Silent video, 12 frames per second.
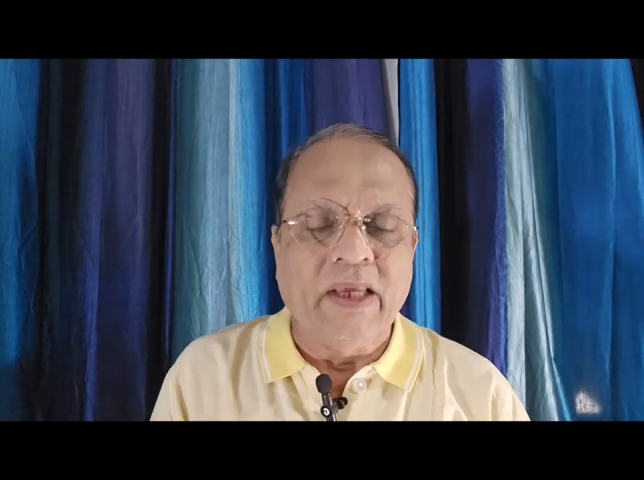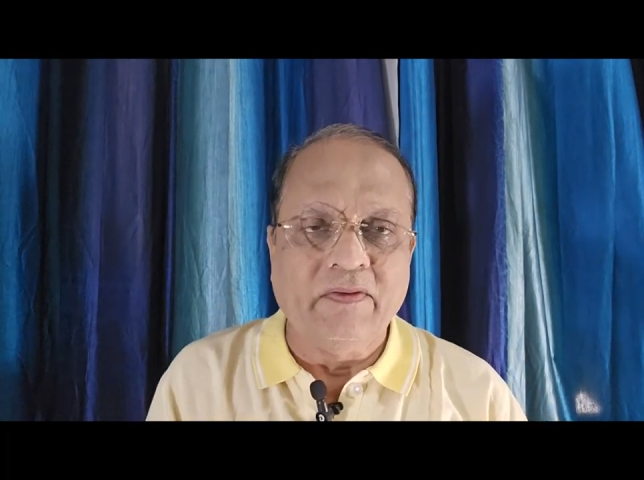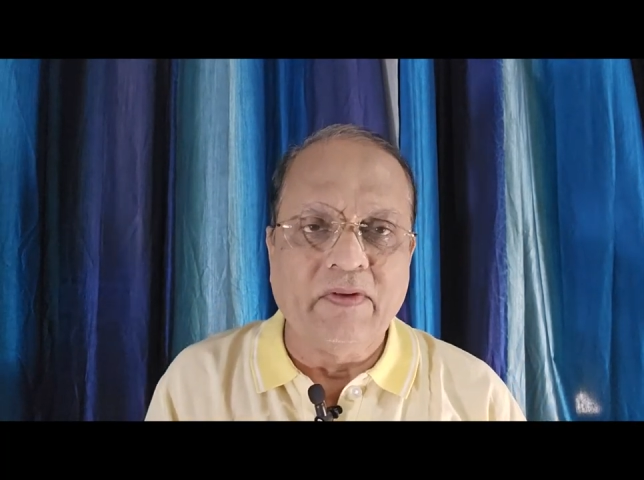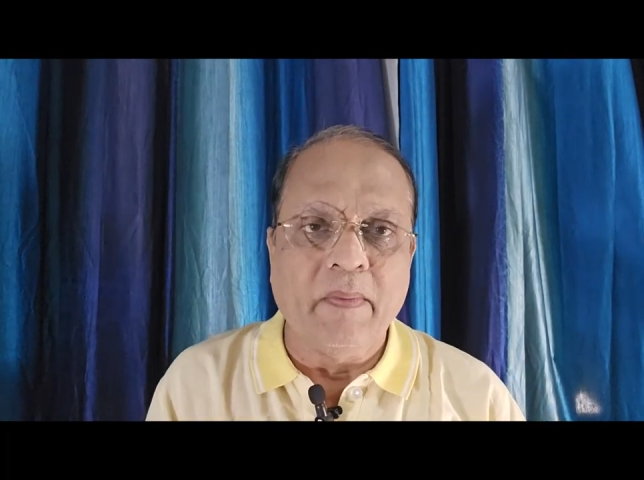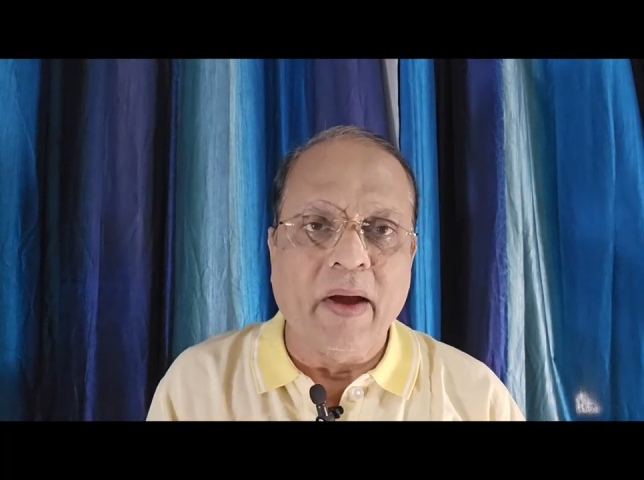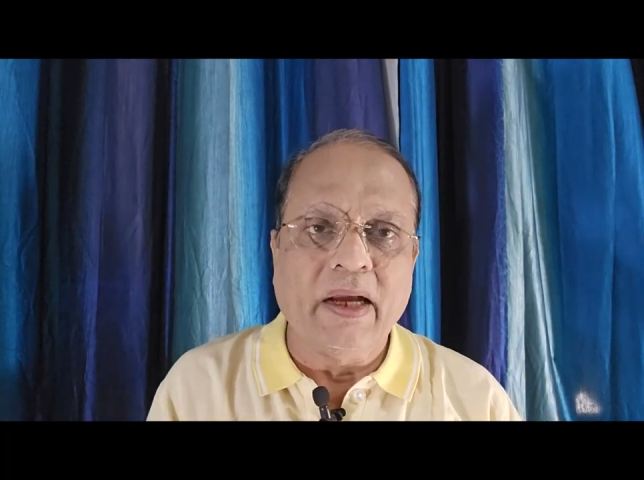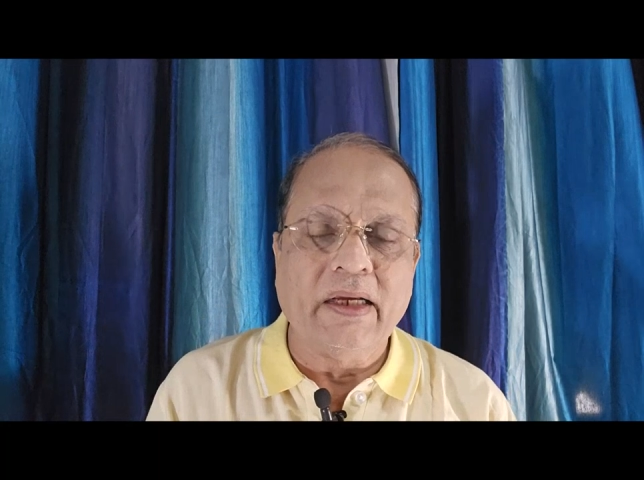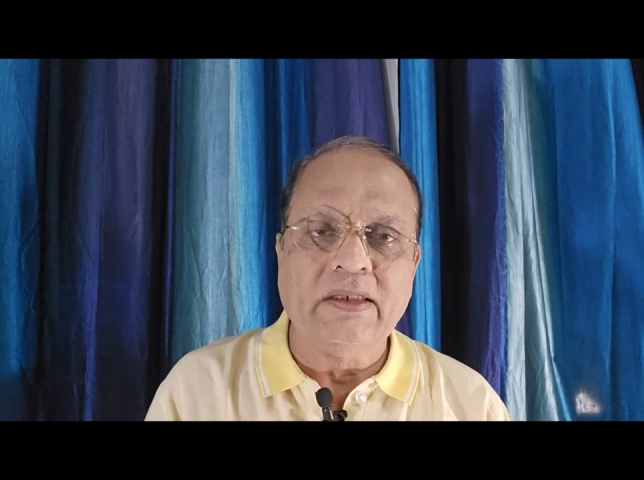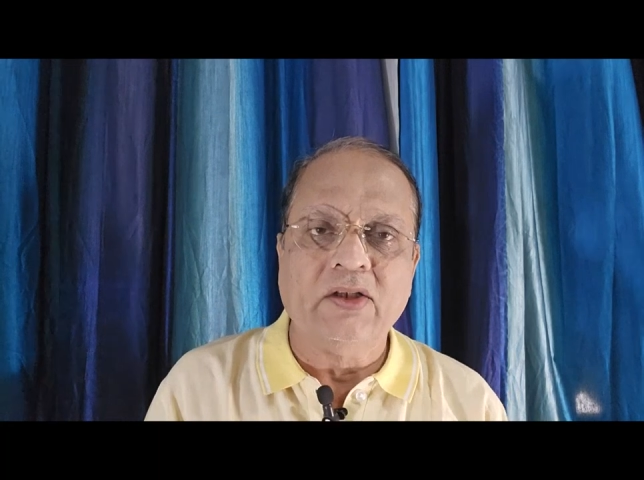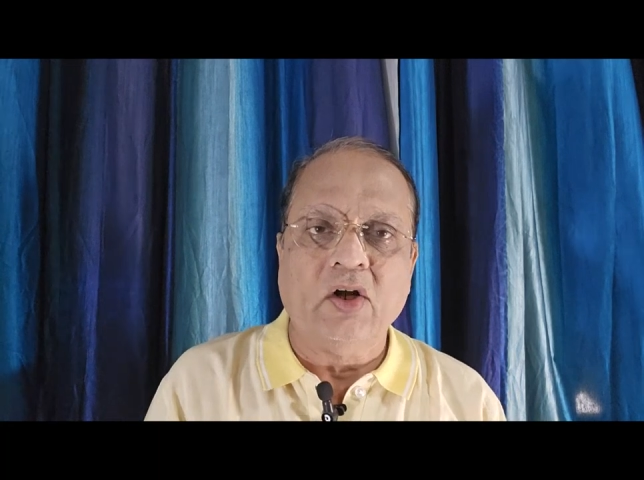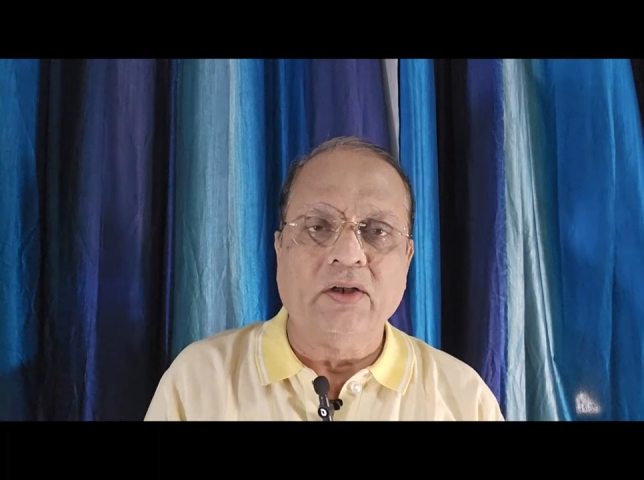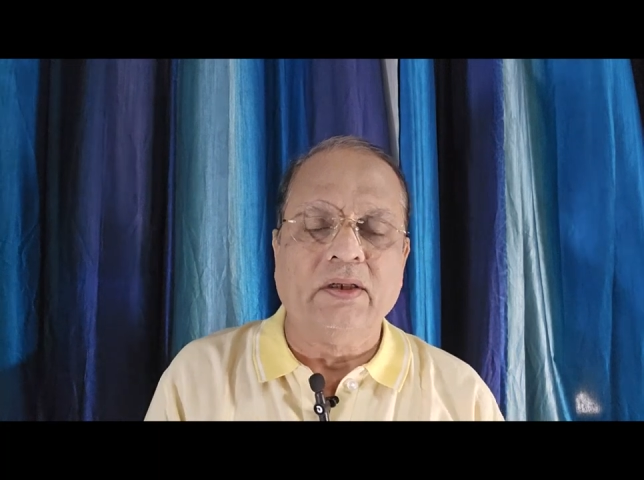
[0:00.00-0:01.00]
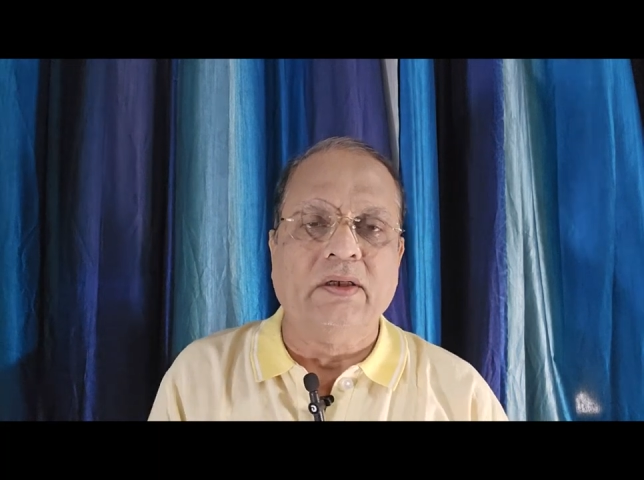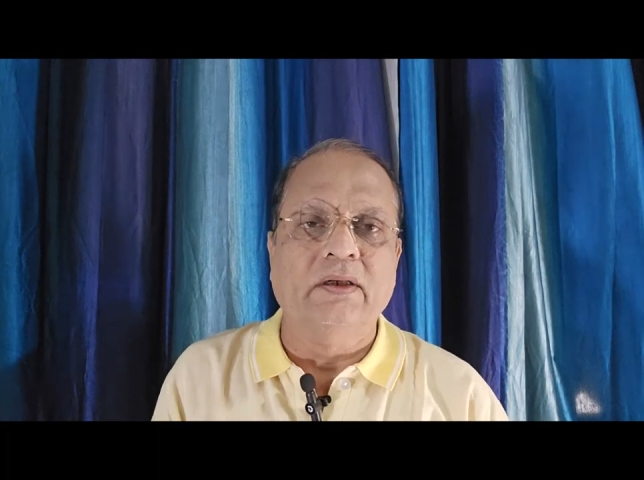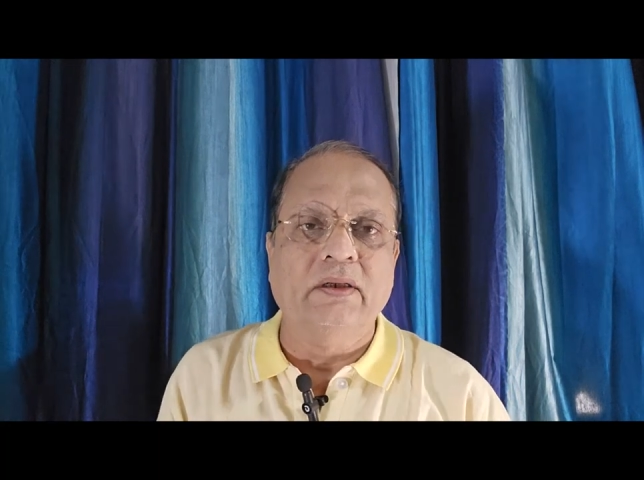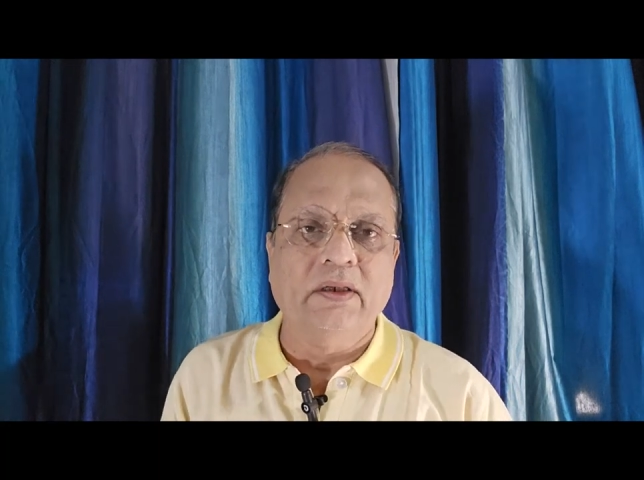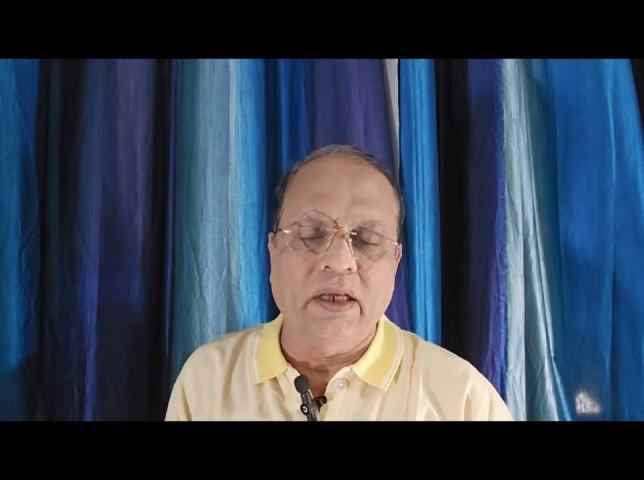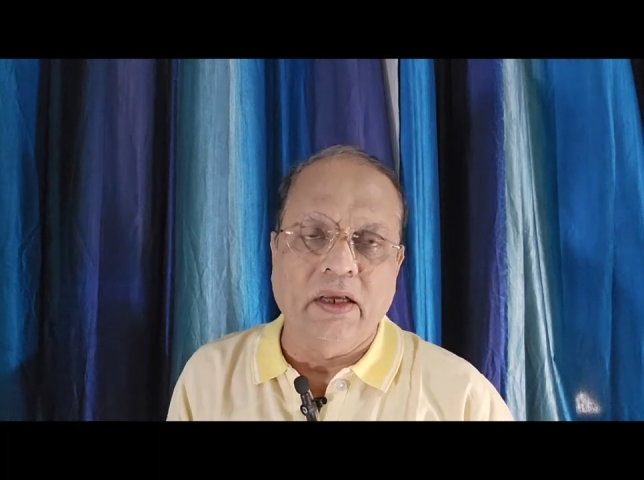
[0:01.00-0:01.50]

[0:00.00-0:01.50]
if the bank is not in, uh,